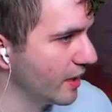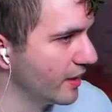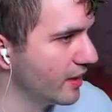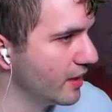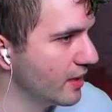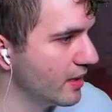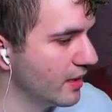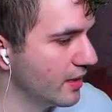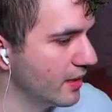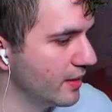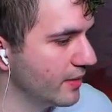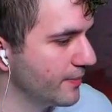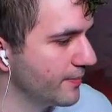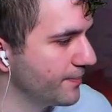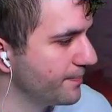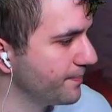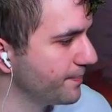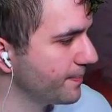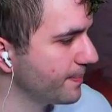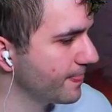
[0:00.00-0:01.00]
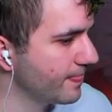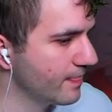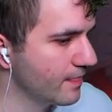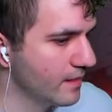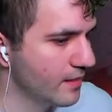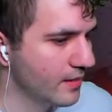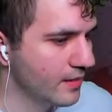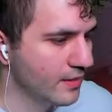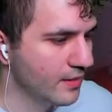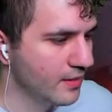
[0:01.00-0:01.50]
huh?
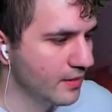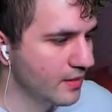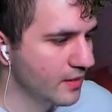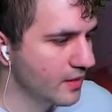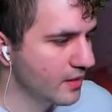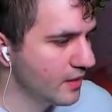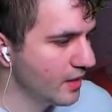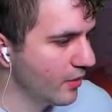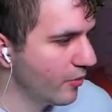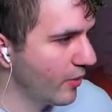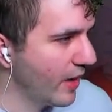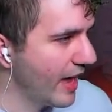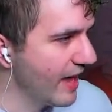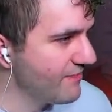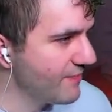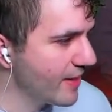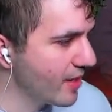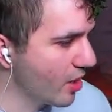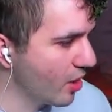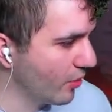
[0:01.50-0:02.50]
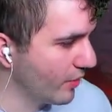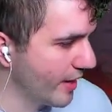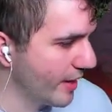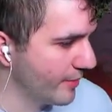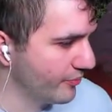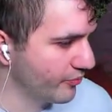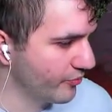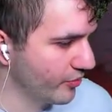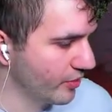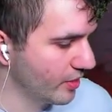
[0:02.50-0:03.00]
Well, I have my own
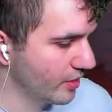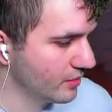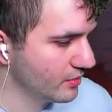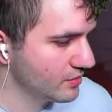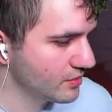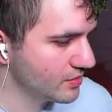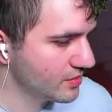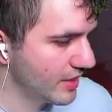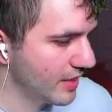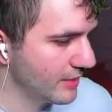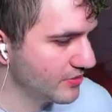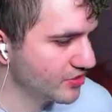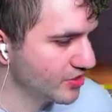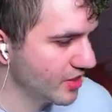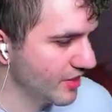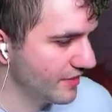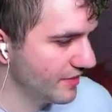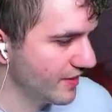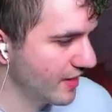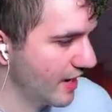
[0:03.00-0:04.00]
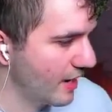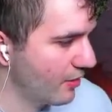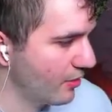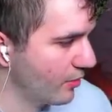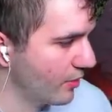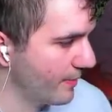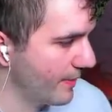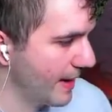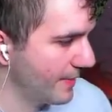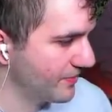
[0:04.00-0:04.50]
Emperor, so now I'm just trying to think how I want
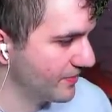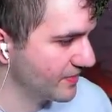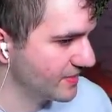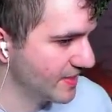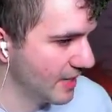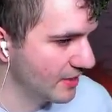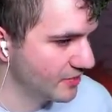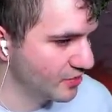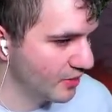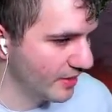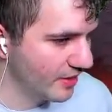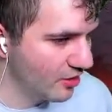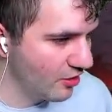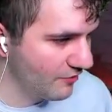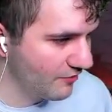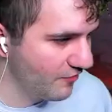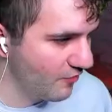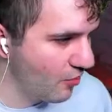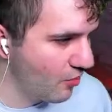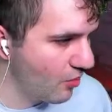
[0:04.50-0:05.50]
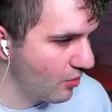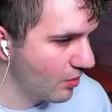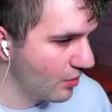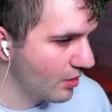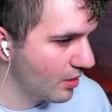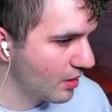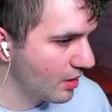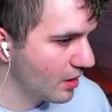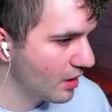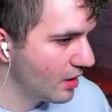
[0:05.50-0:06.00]
to map this out. So I can go
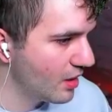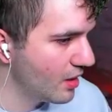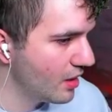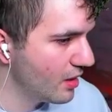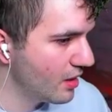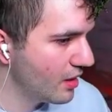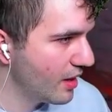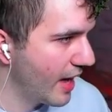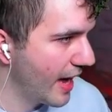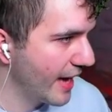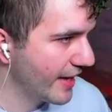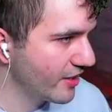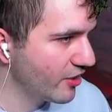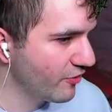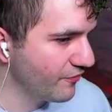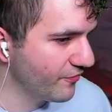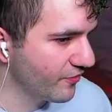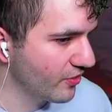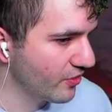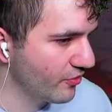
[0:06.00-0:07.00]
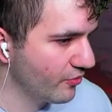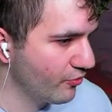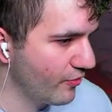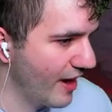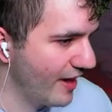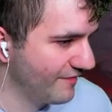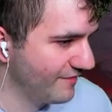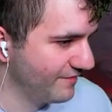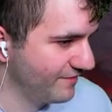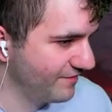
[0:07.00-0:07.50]
for
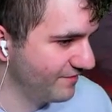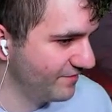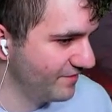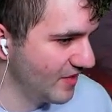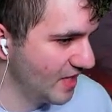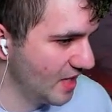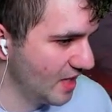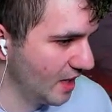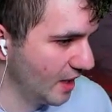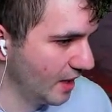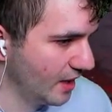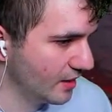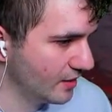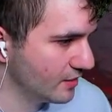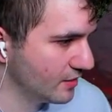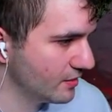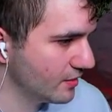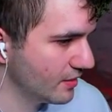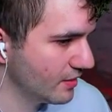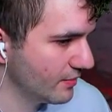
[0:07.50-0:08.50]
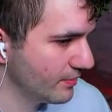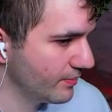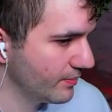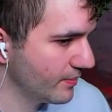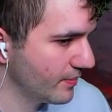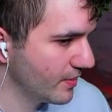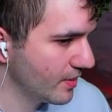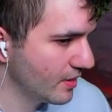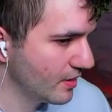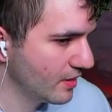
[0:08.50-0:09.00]
Raffine.
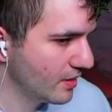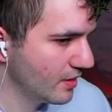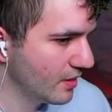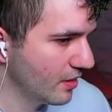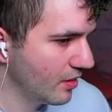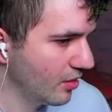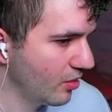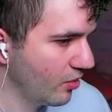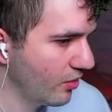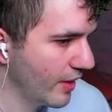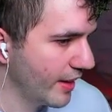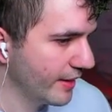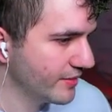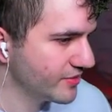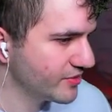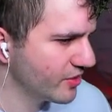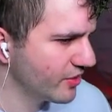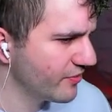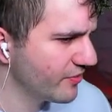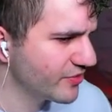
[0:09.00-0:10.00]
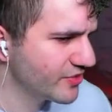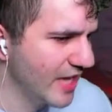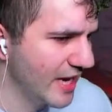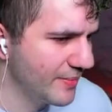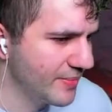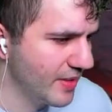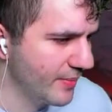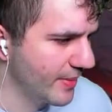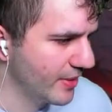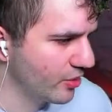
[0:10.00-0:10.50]
Hold on, there's got to
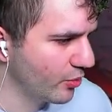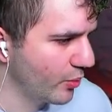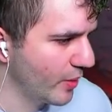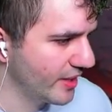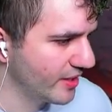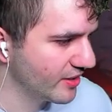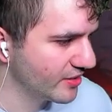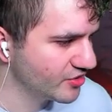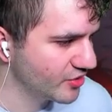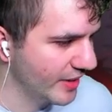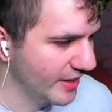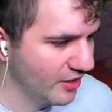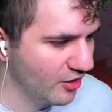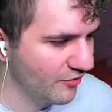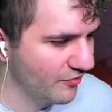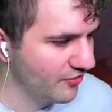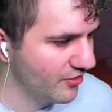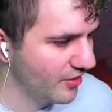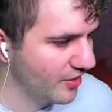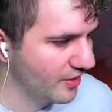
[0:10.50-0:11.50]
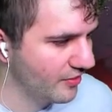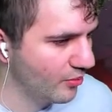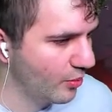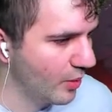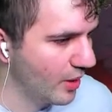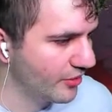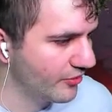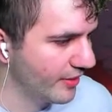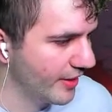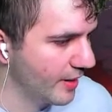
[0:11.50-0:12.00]
be a better way here, so I can go for the
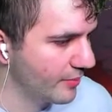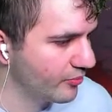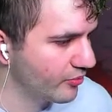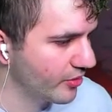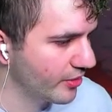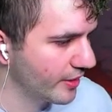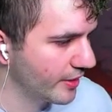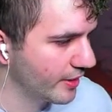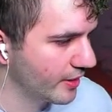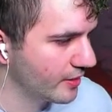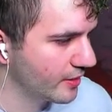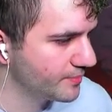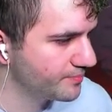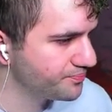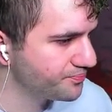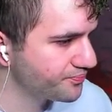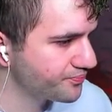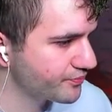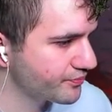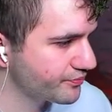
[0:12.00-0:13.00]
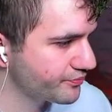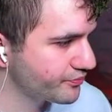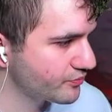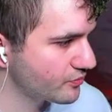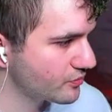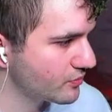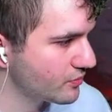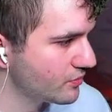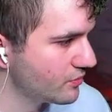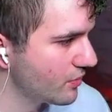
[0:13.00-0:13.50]
Wandering Emperor here.
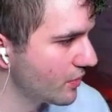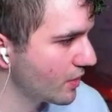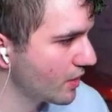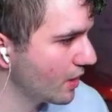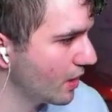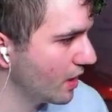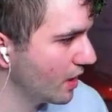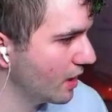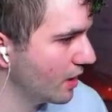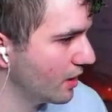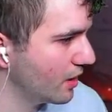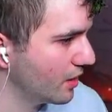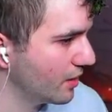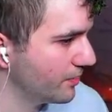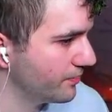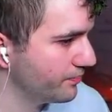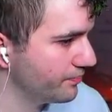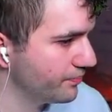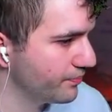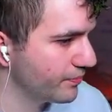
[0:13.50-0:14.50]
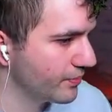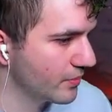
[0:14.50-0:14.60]
I